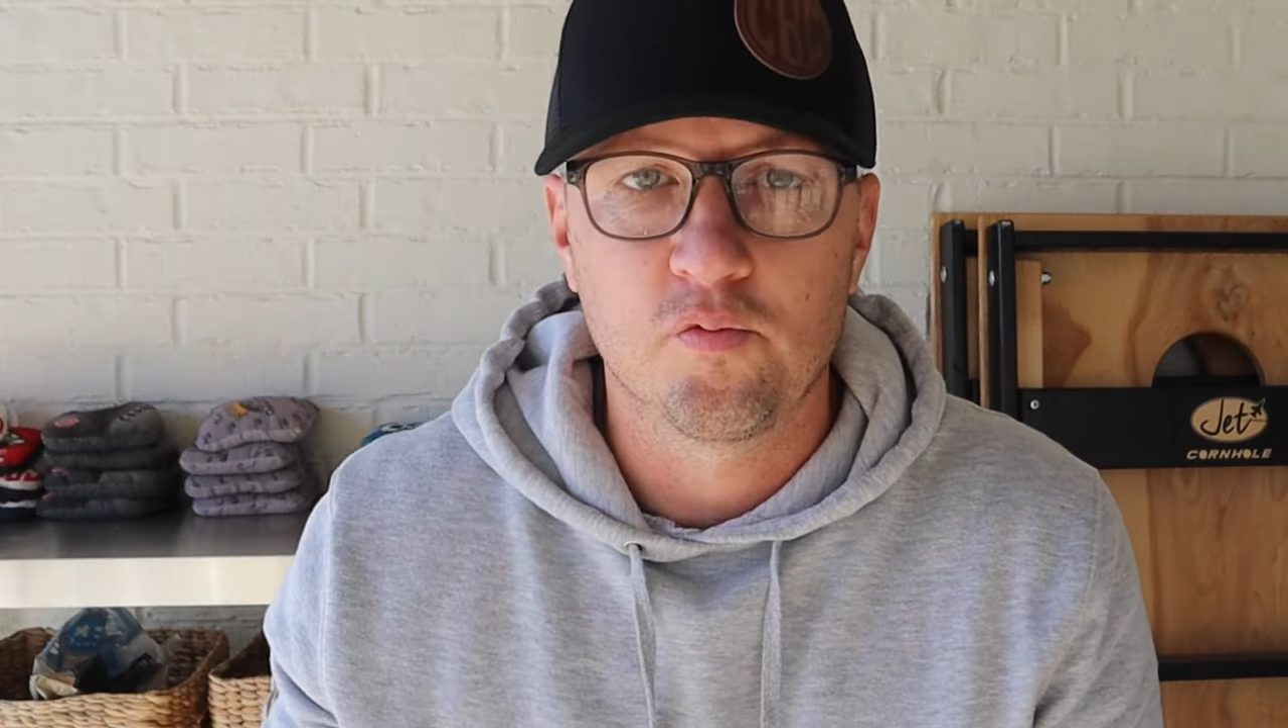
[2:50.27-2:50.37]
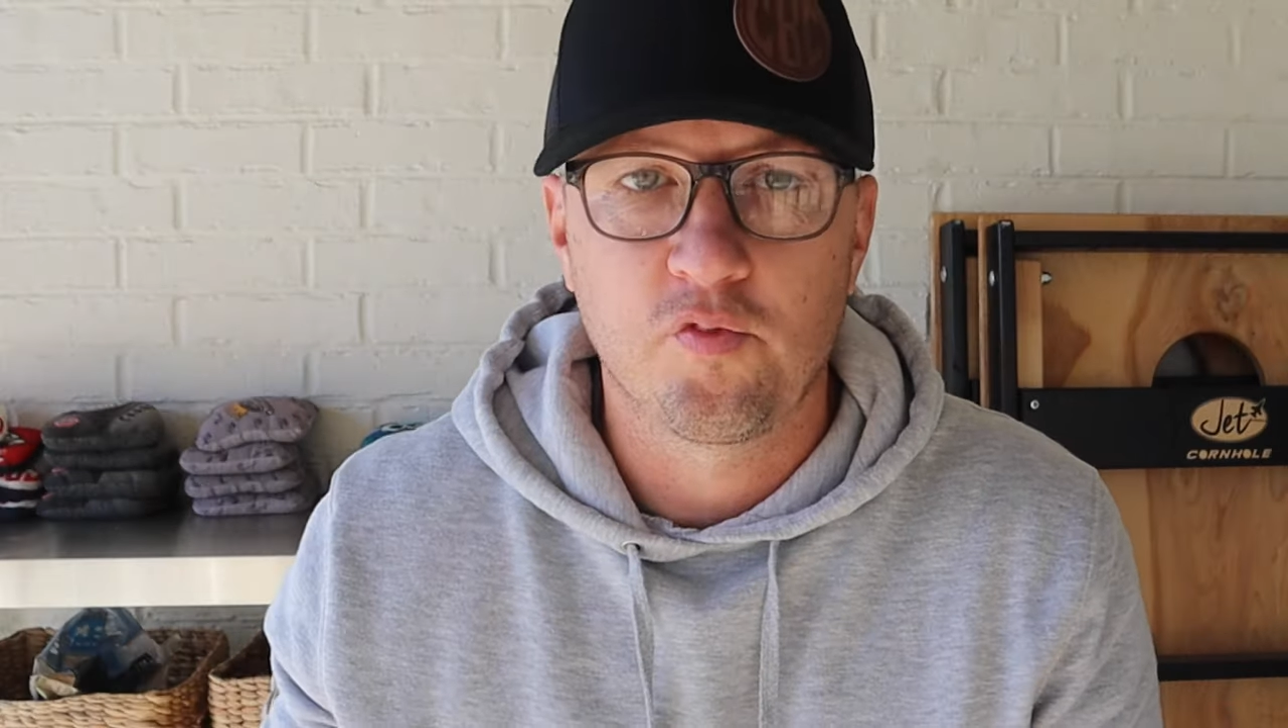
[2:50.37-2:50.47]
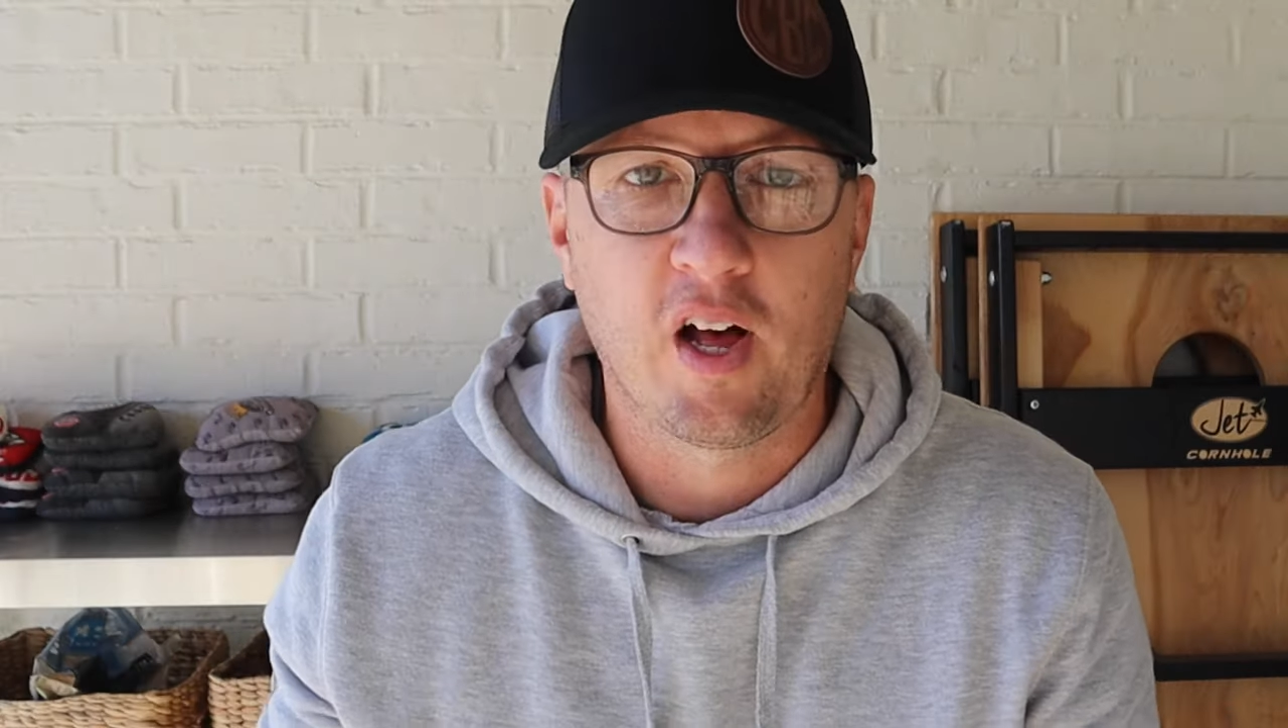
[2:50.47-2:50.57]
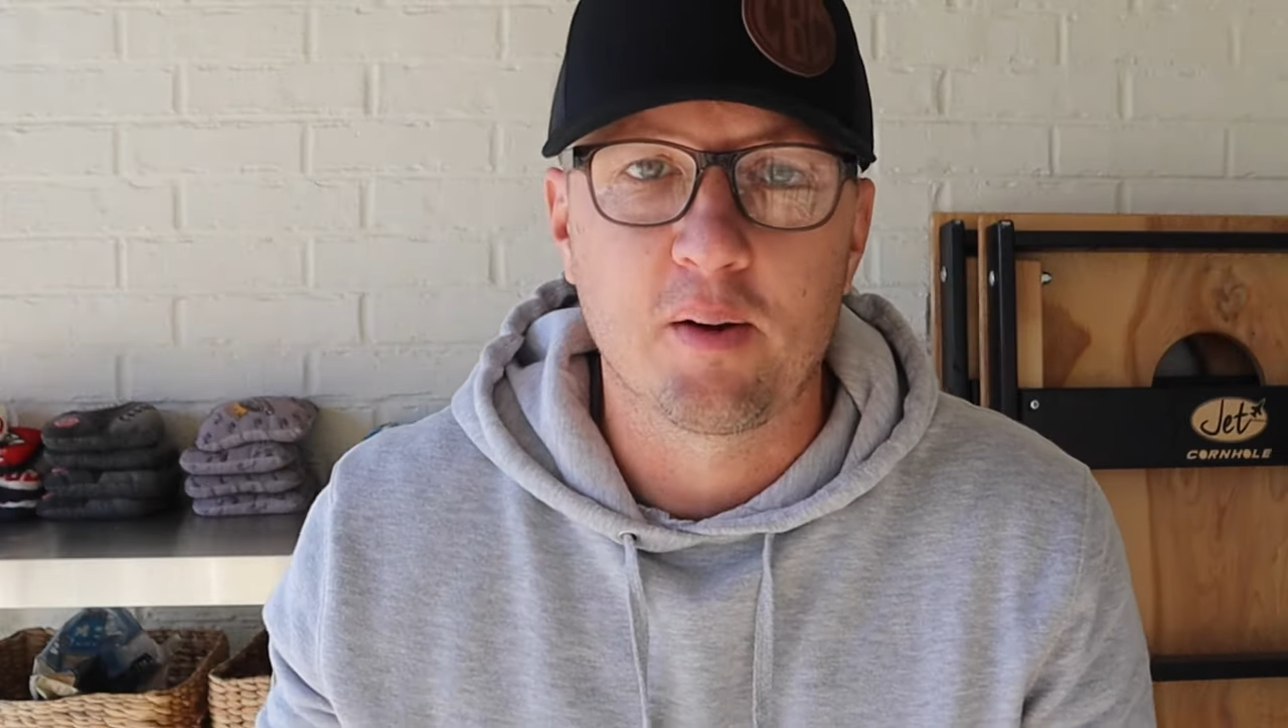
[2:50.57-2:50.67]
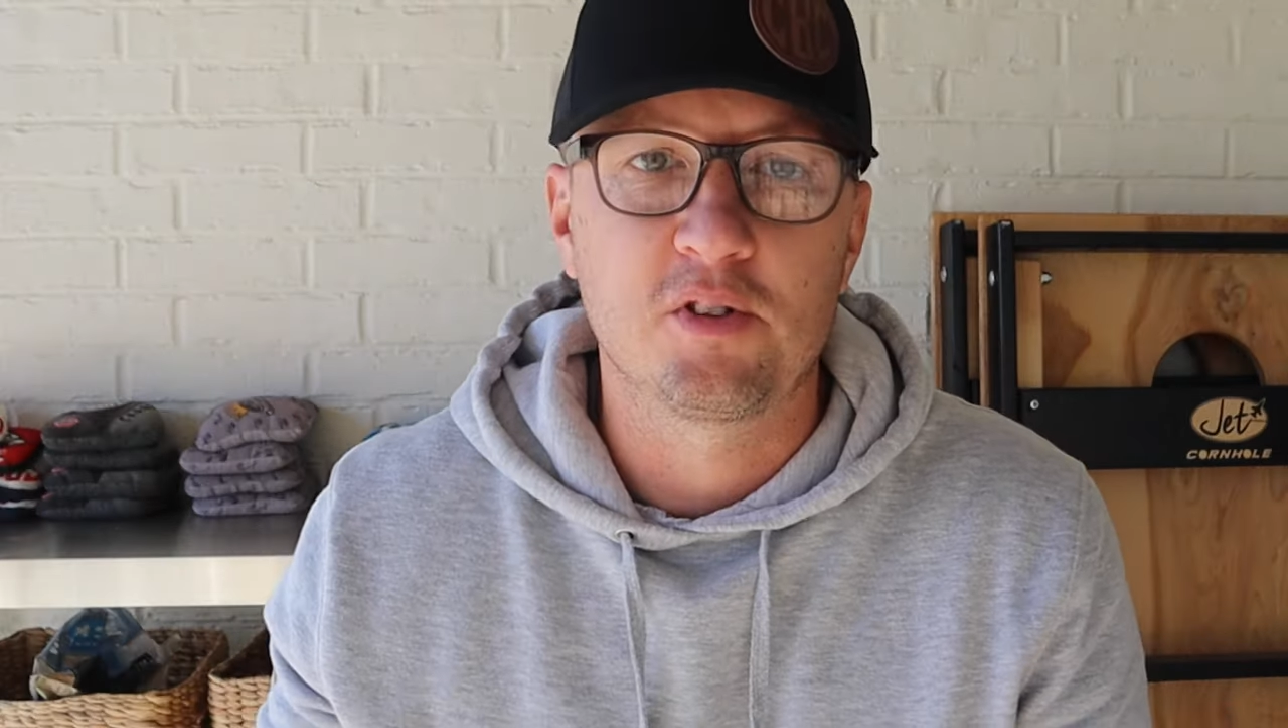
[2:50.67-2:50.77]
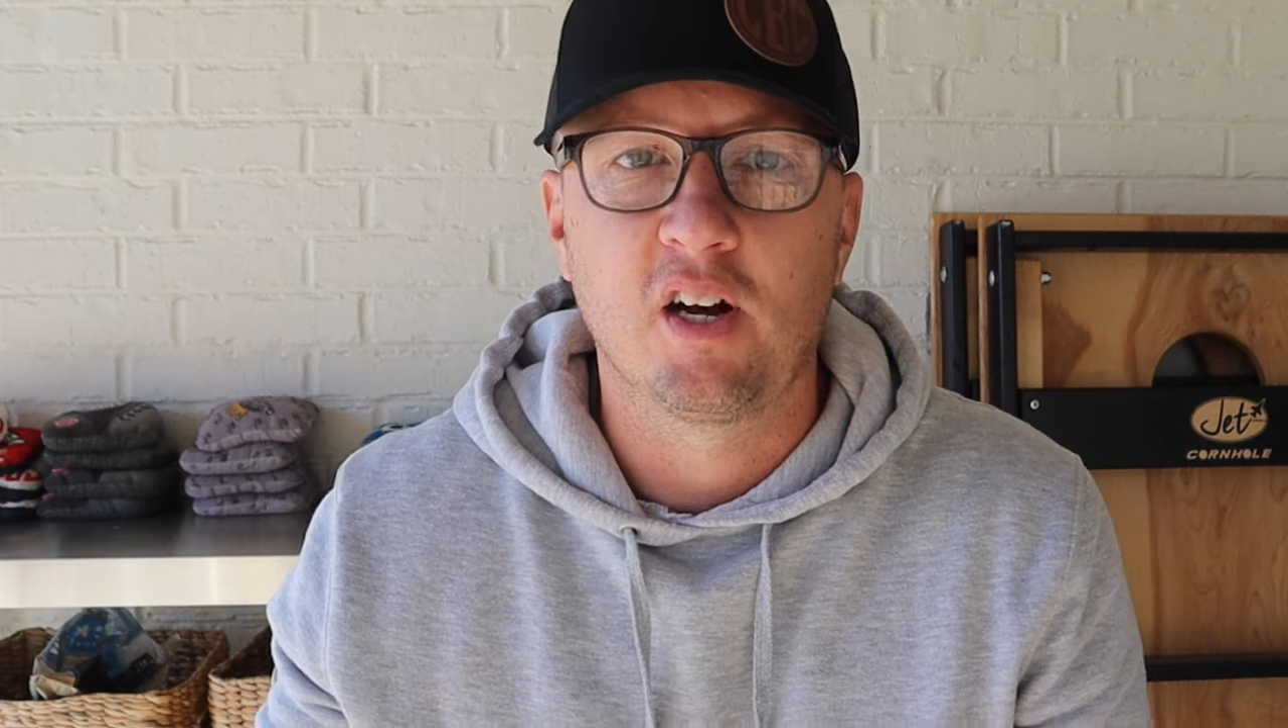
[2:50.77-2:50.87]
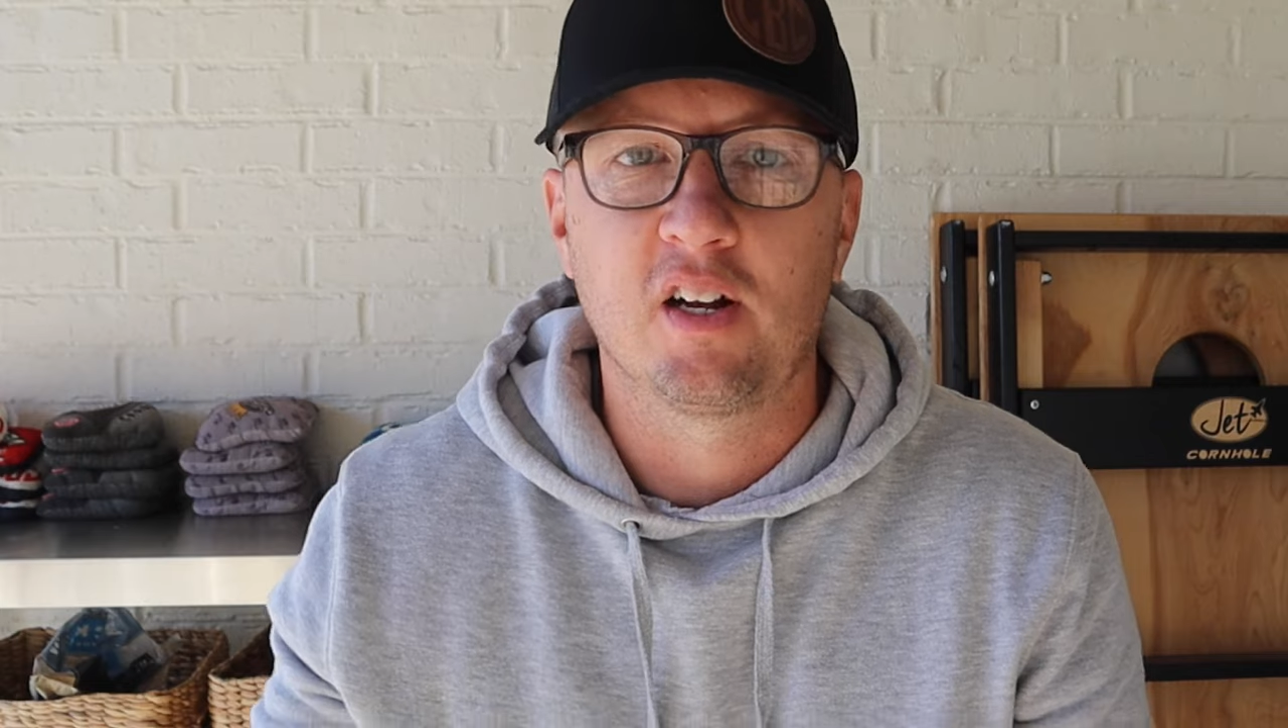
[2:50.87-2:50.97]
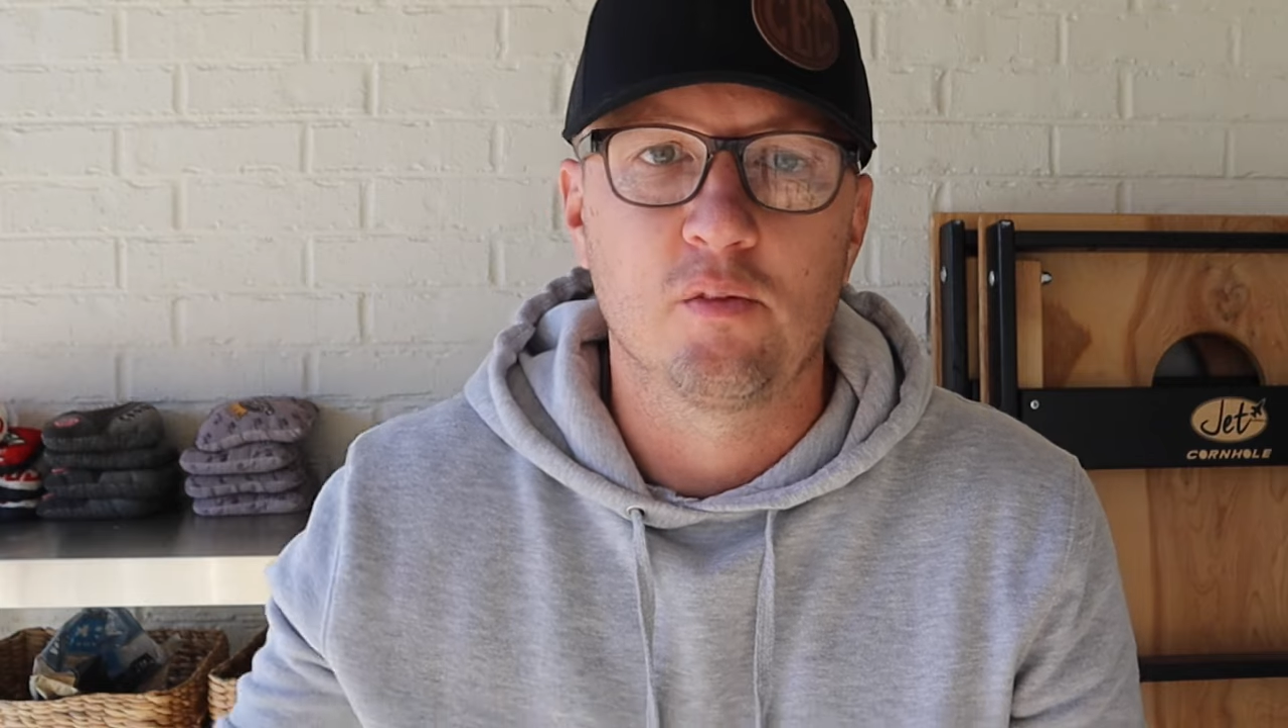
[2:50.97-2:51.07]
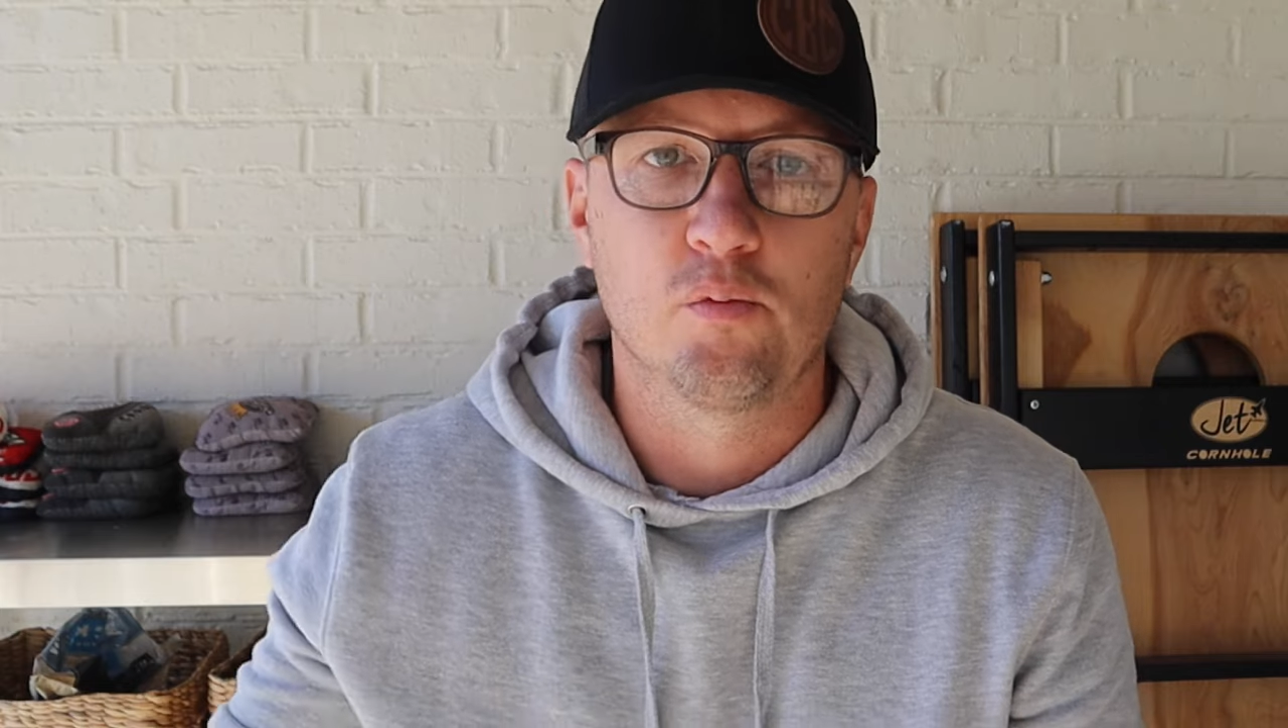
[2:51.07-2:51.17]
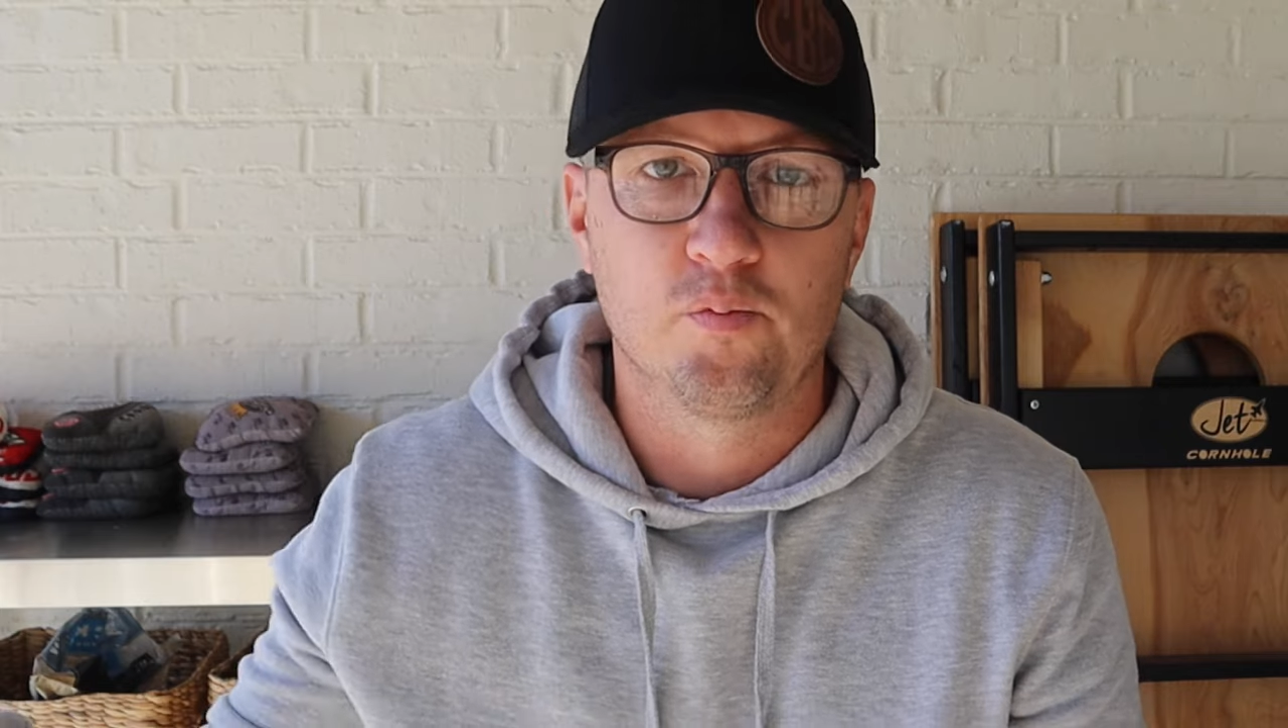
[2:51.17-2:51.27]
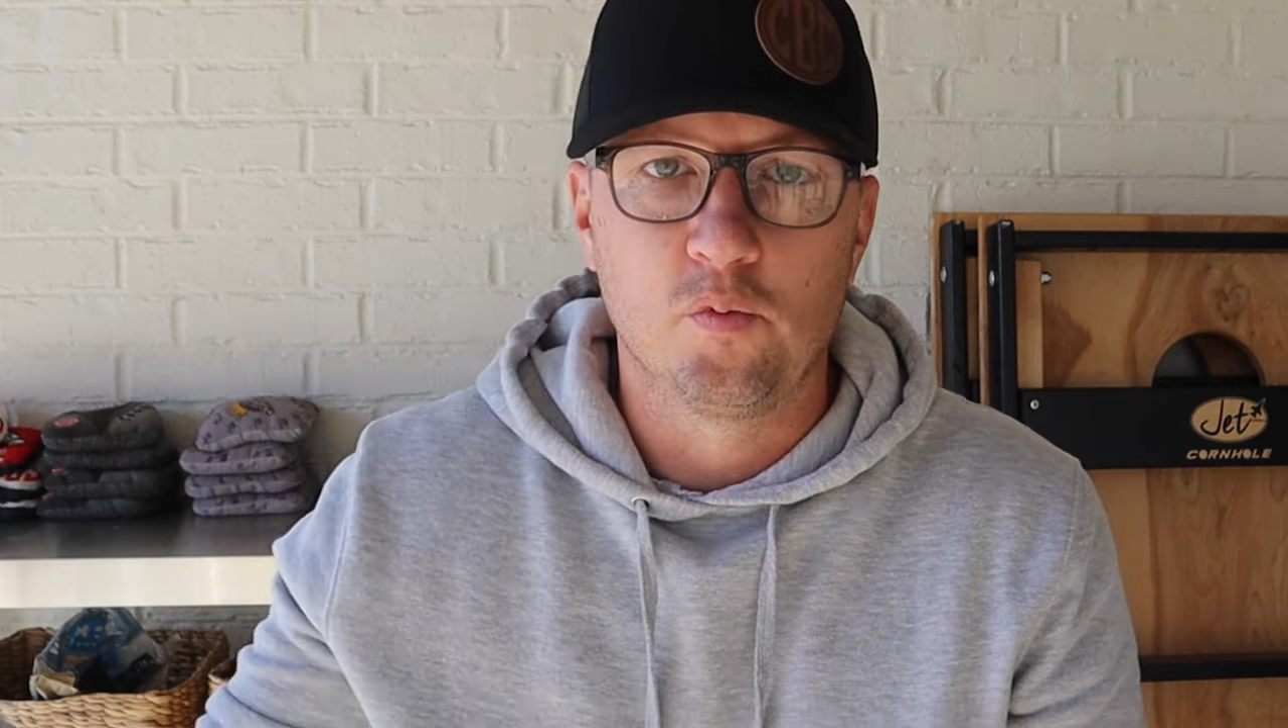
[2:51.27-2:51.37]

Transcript: flop shot it,